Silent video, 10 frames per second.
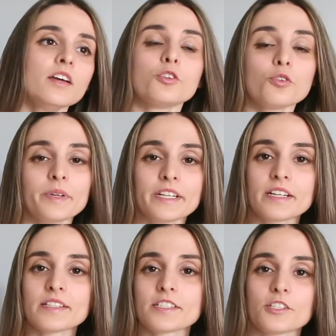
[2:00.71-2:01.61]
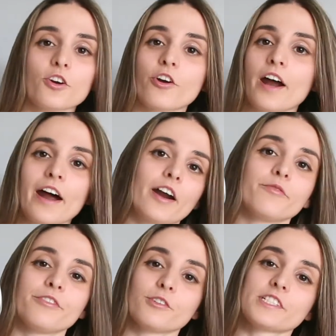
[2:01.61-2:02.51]
2 minutes your
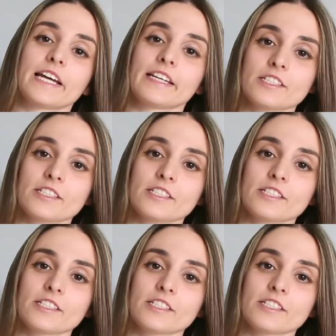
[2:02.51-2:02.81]
arm feels like